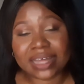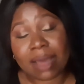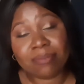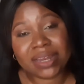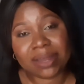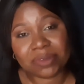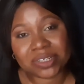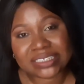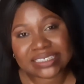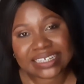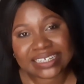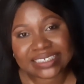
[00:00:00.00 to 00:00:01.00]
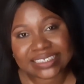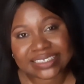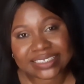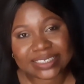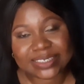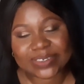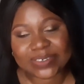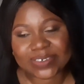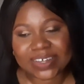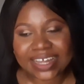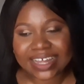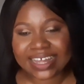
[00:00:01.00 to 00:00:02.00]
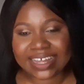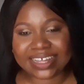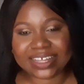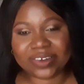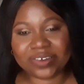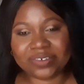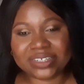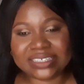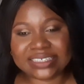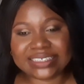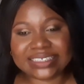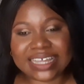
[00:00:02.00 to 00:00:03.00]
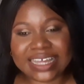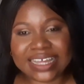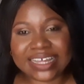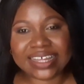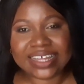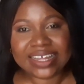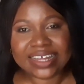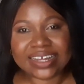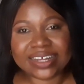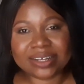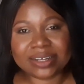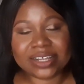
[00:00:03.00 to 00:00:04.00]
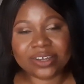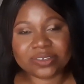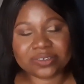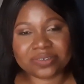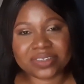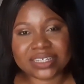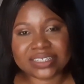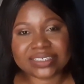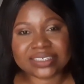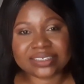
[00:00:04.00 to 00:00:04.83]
I mean, I'm not a dentist, so I cannot really say a lot of things,